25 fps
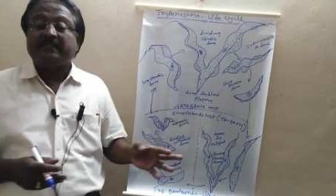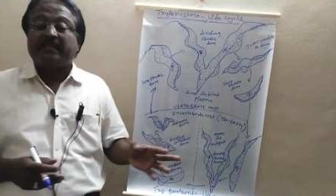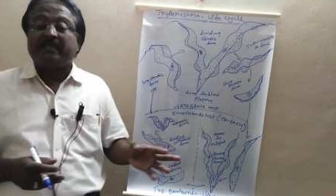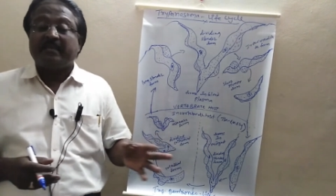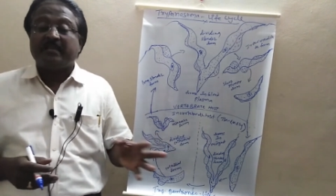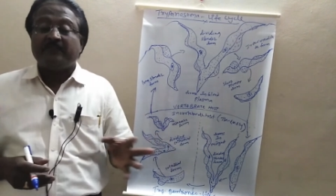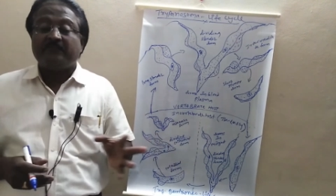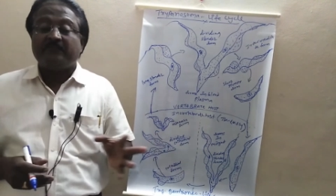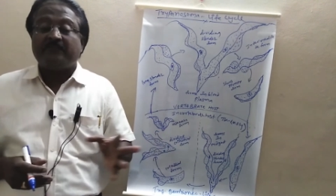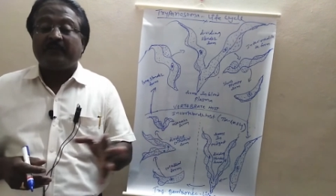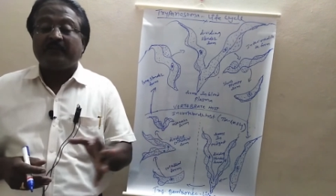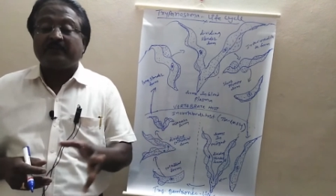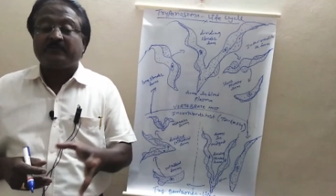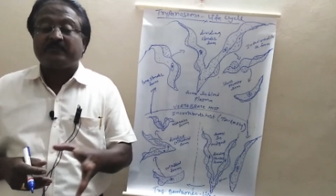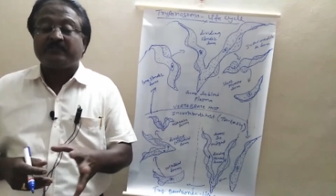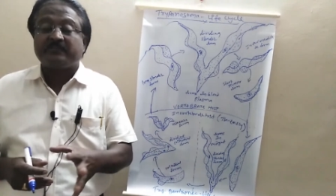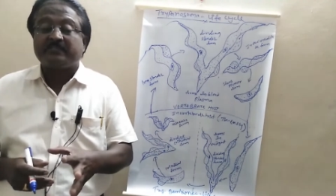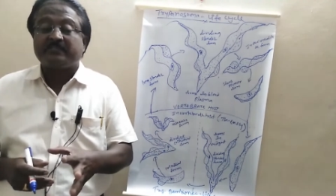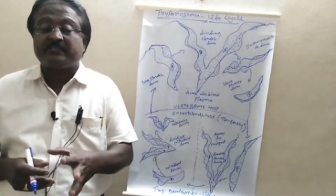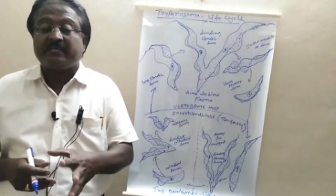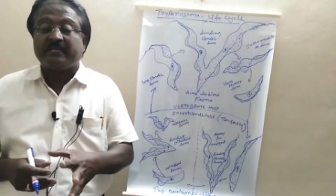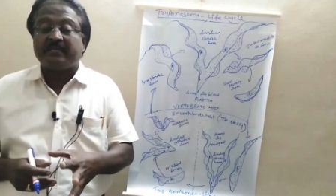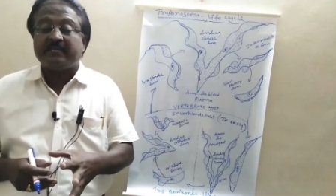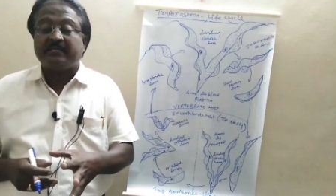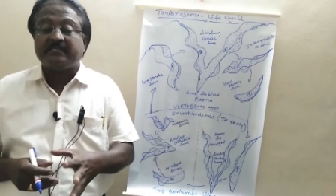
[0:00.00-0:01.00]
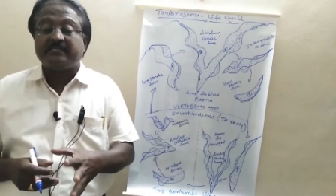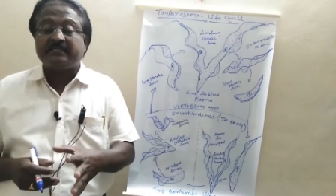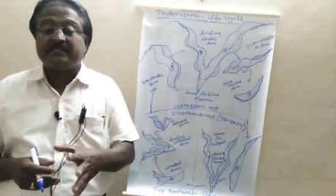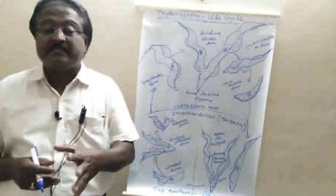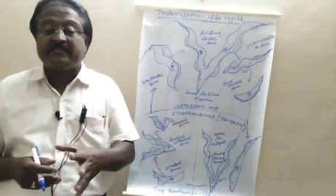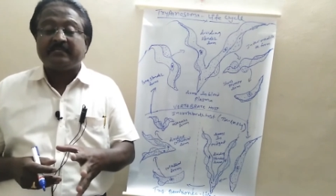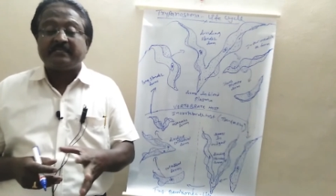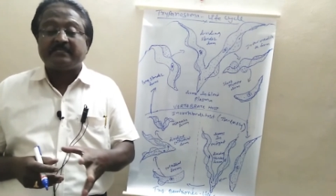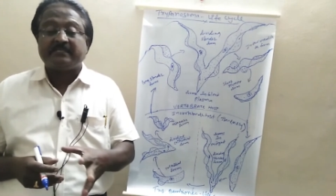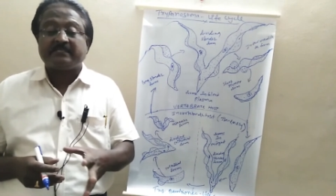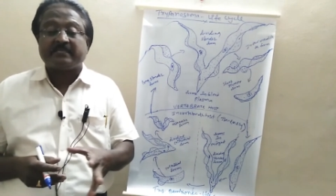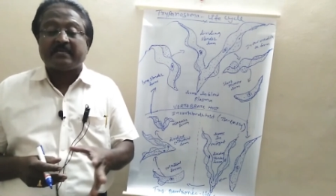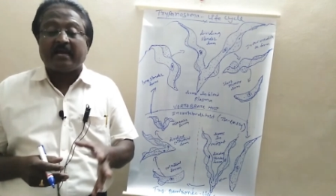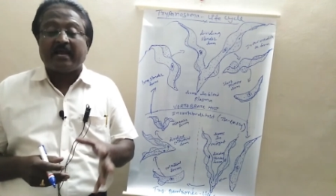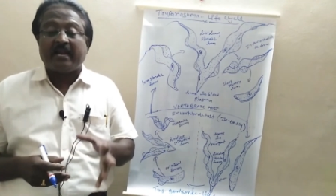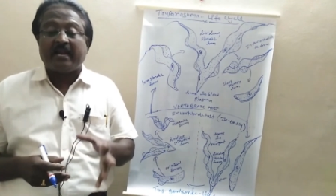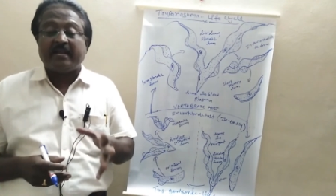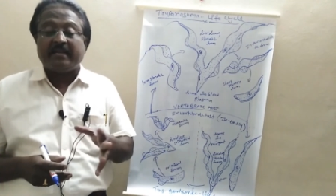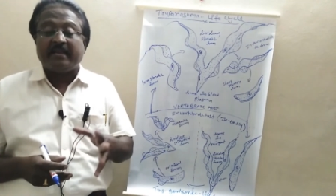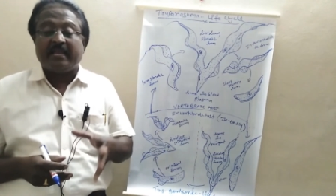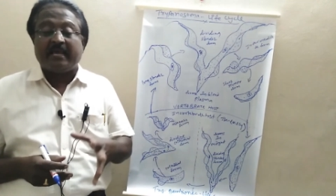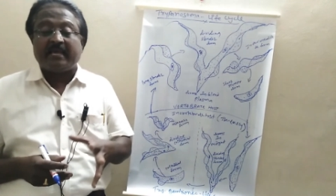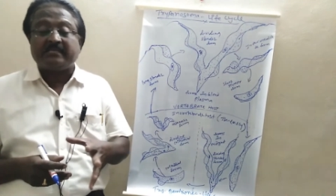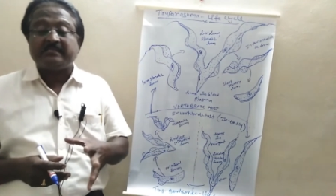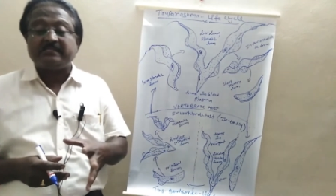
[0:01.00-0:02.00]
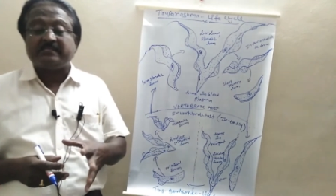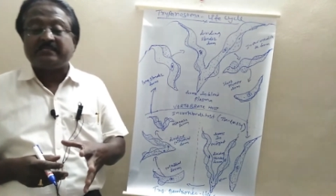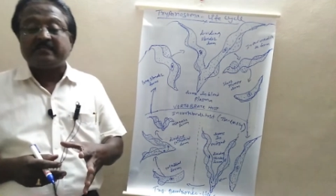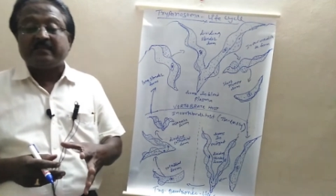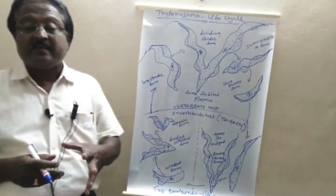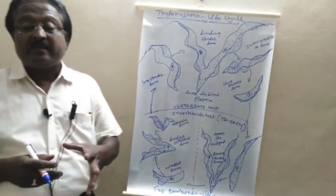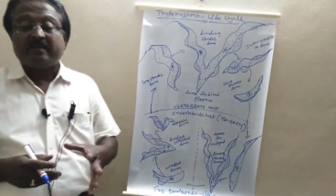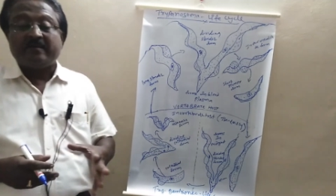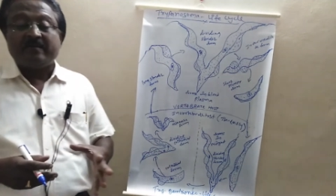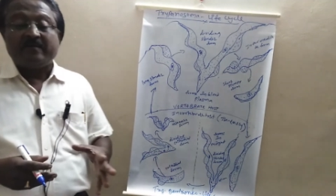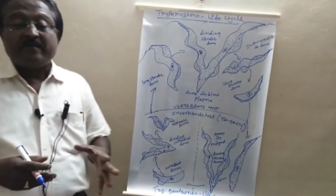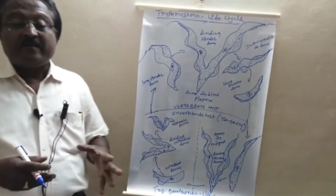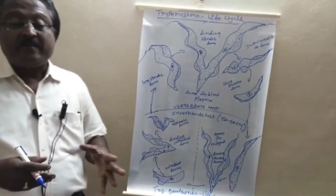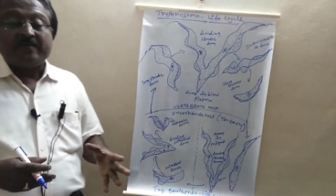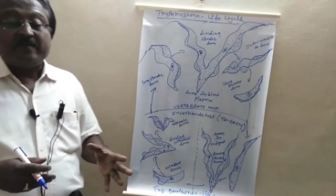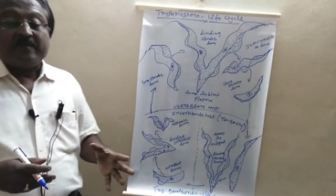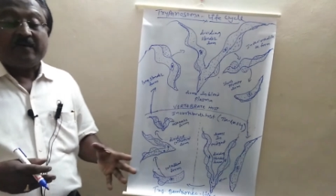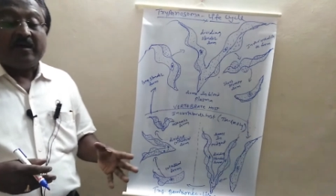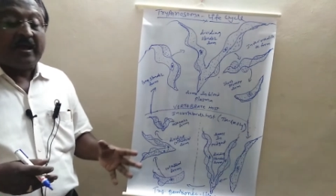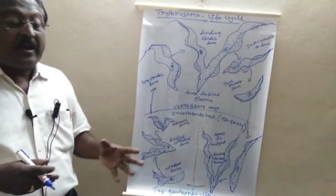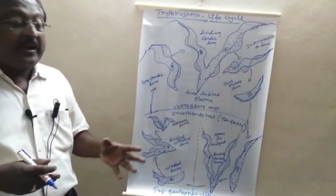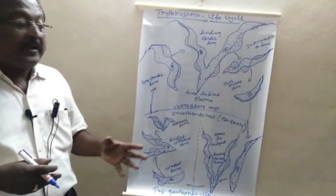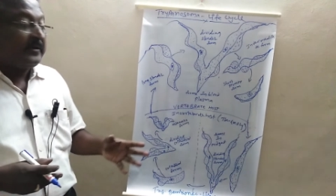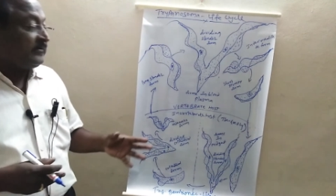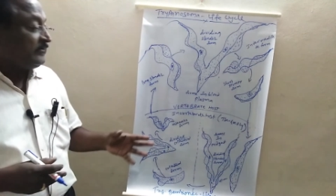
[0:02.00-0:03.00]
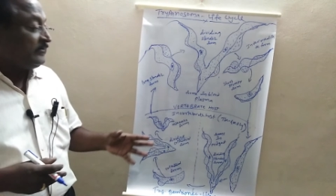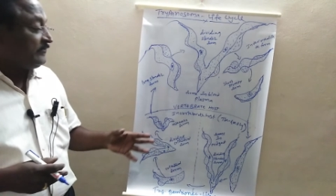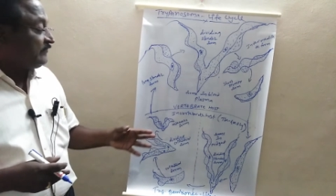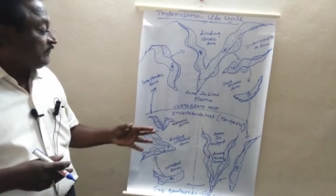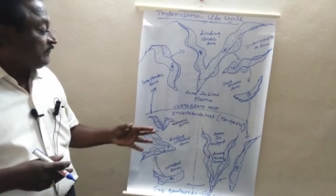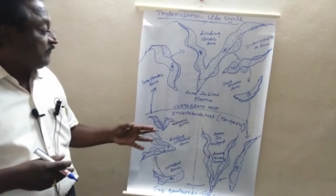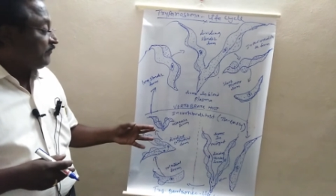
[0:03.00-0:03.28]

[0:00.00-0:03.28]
The infective stage is called as, and